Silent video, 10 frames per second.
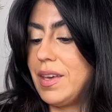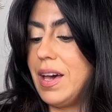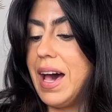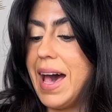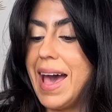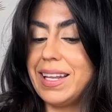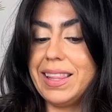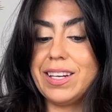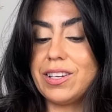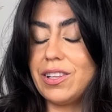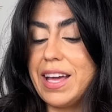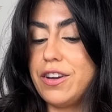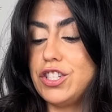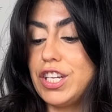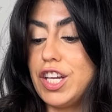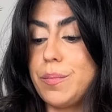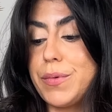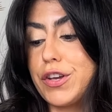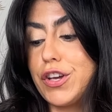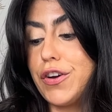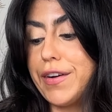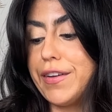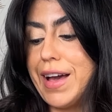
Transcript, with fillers: analytical energy here, mercurial